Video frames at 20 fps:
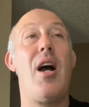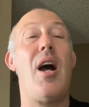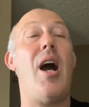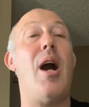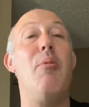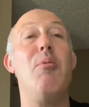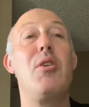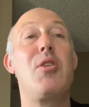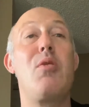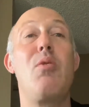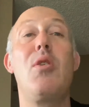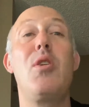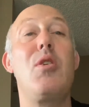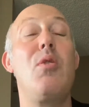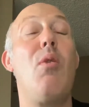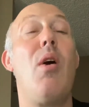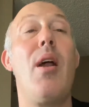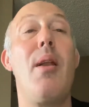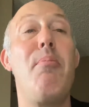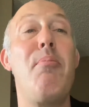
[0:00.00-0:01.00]
How much would
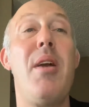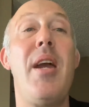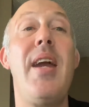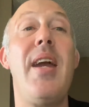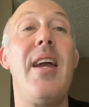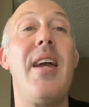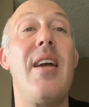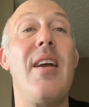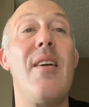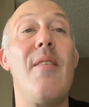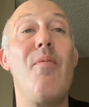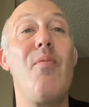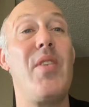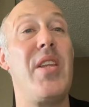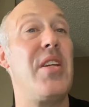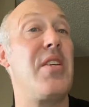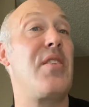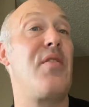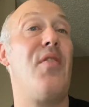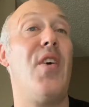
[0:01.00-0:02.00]
you want to pay
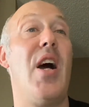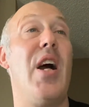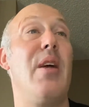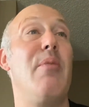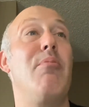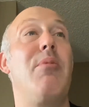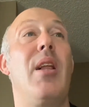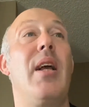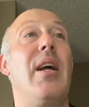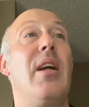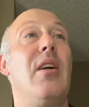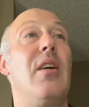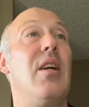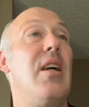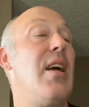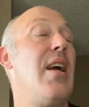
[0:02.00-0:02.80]
this fine player?